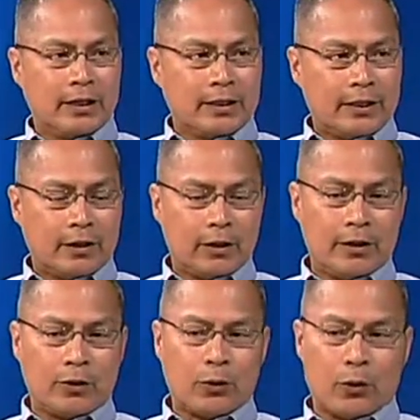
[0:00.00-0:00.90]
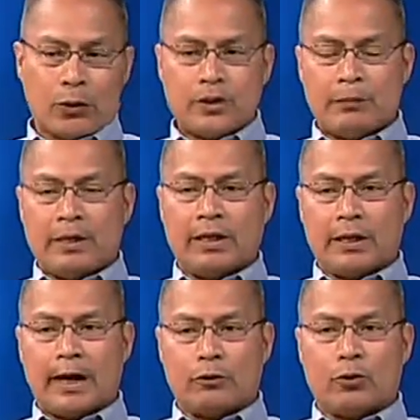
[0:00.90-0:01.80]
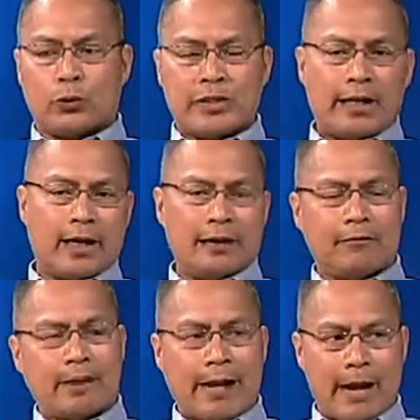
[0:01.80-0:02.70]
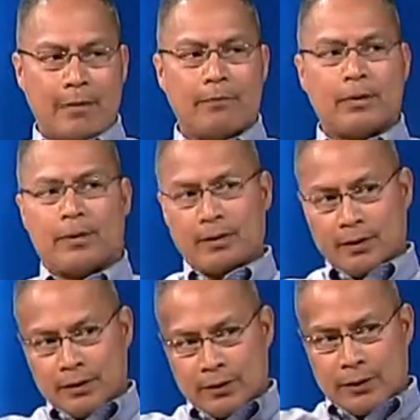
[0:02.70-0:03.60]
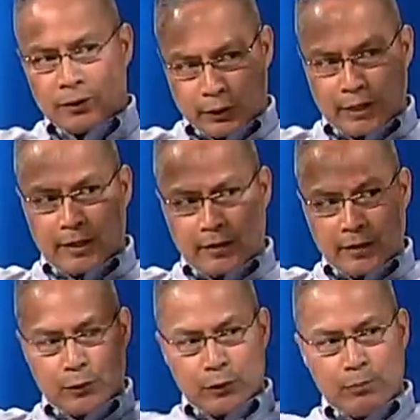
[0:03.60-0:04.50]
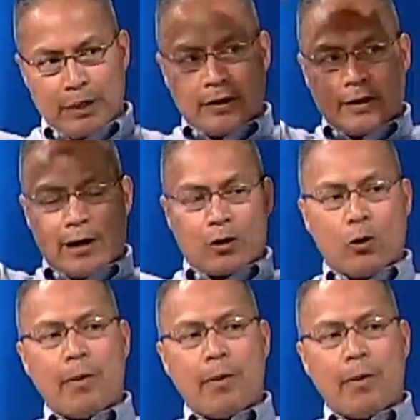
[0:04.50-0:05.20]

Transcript: Then of course, being an outdoorsy guy, I love to camp. I used to carry those big cargo